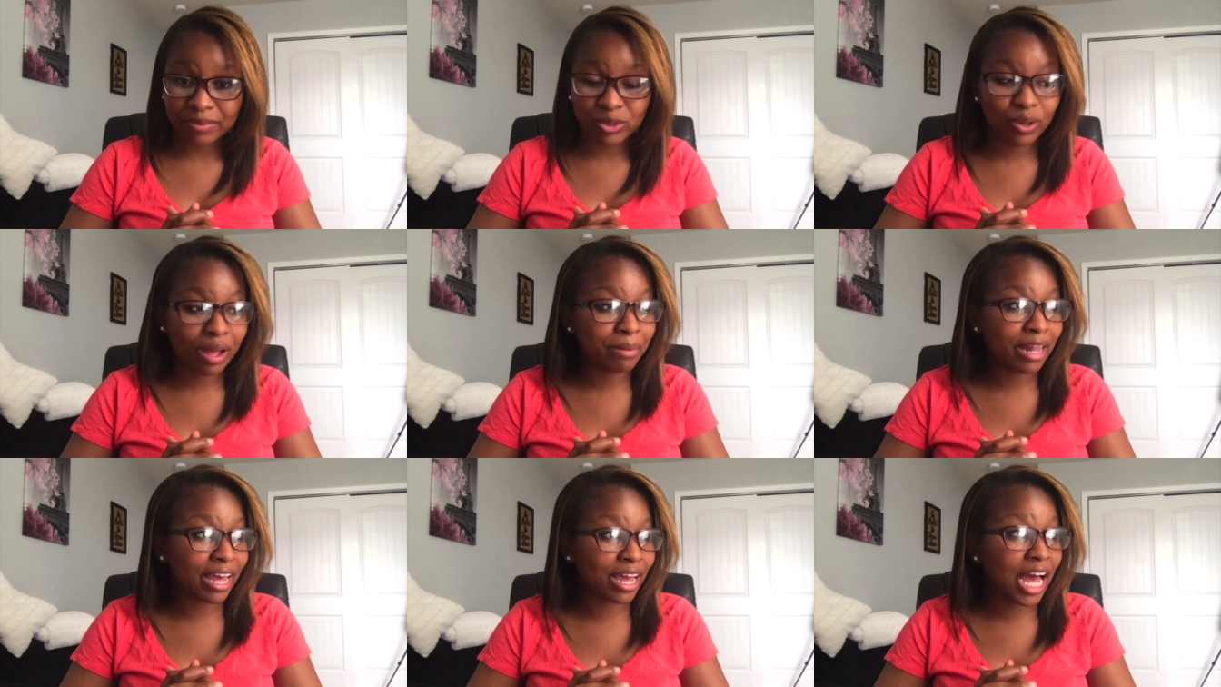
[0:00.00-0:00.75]
So I'm
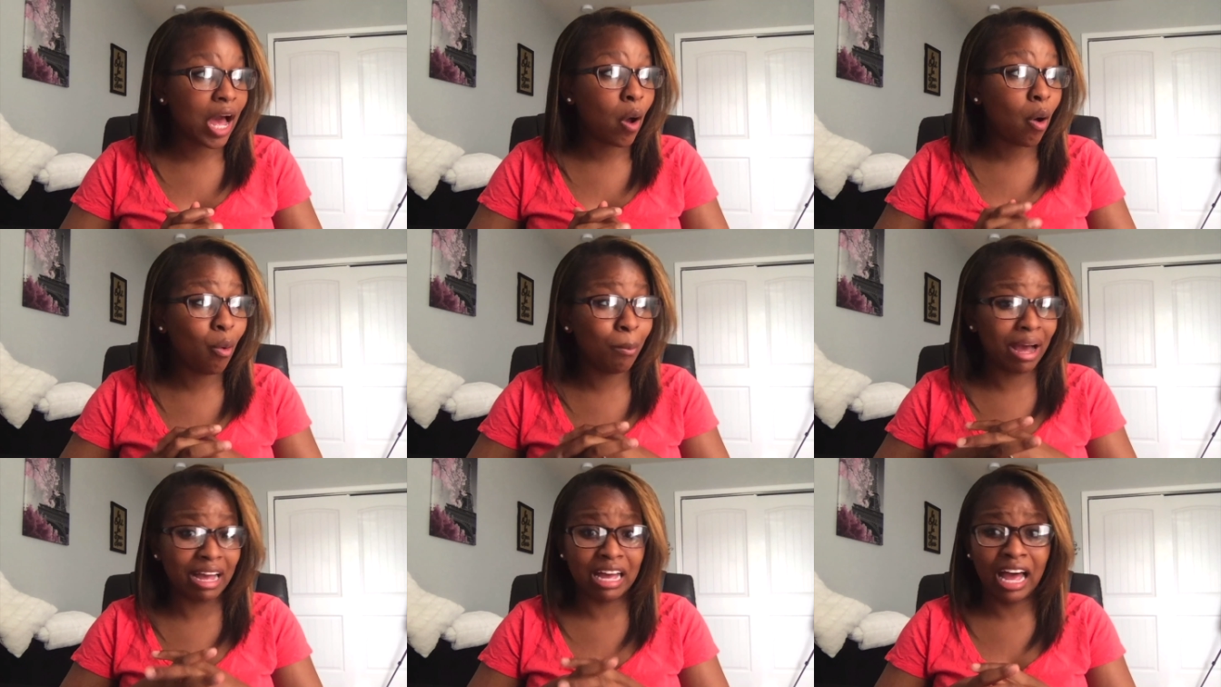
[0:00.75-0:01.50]
like, oh
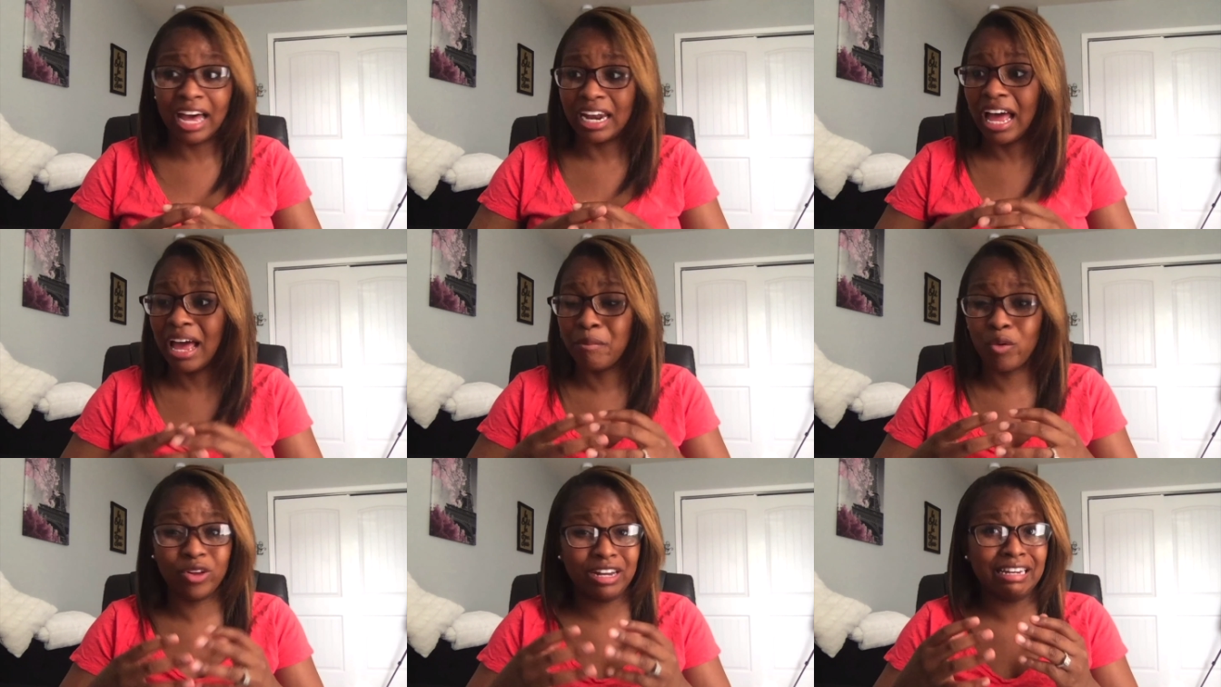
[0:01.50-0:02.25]
my God,
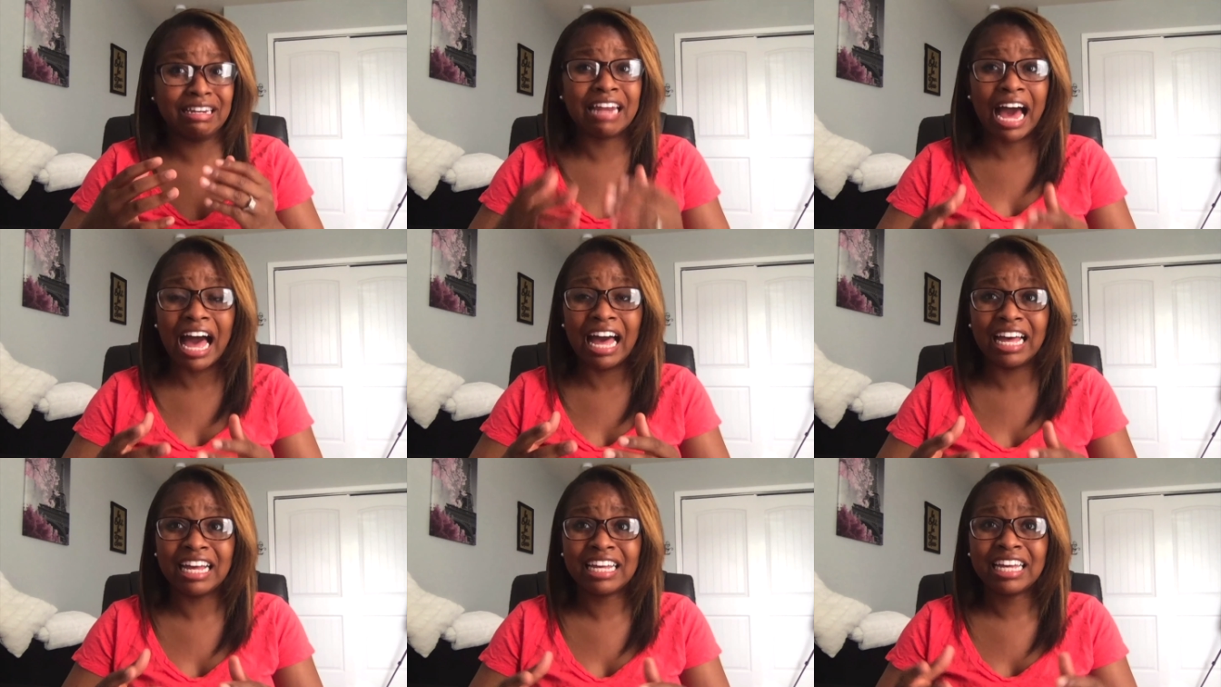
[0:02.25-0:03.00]
I'm gonna
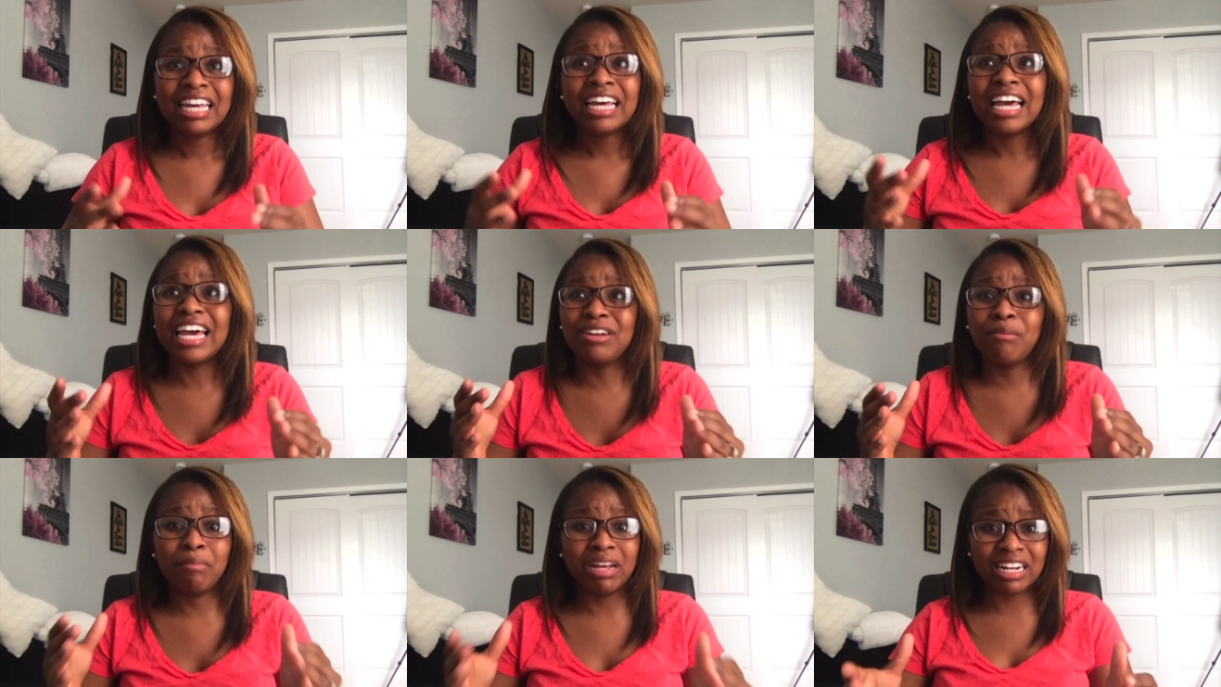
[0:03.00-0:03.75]
die in the
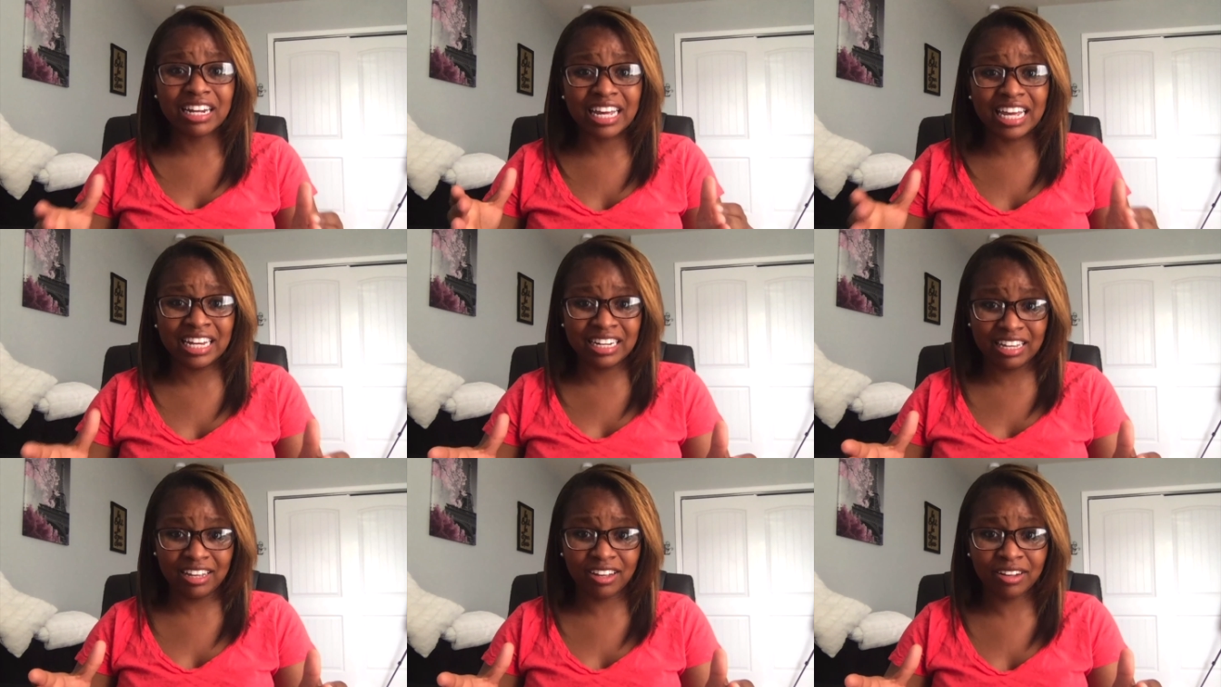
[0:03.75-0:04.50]
middle of
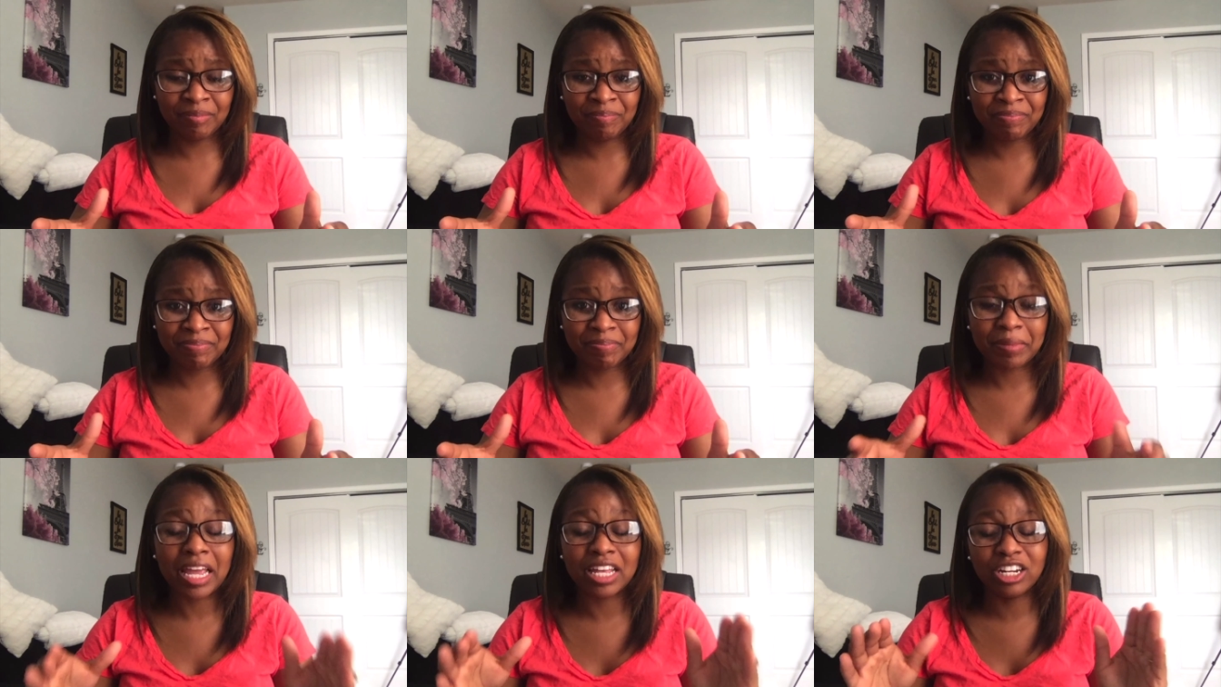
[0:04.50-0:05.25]
India
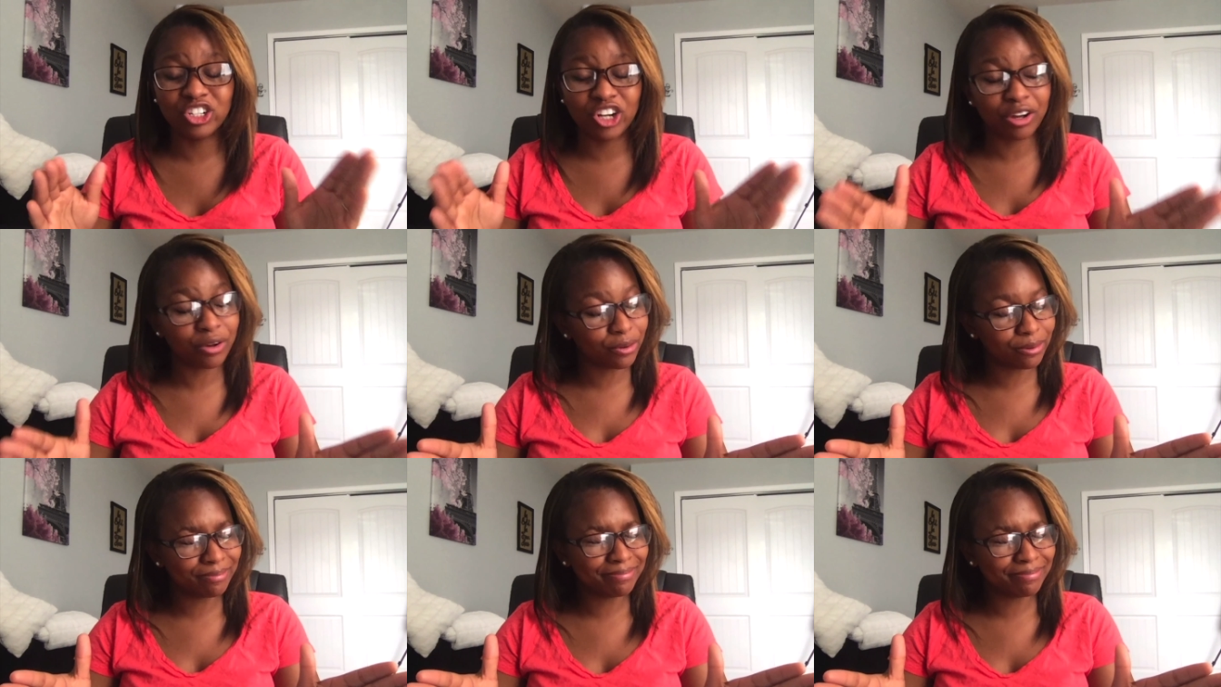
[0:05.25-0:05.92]
in the jungle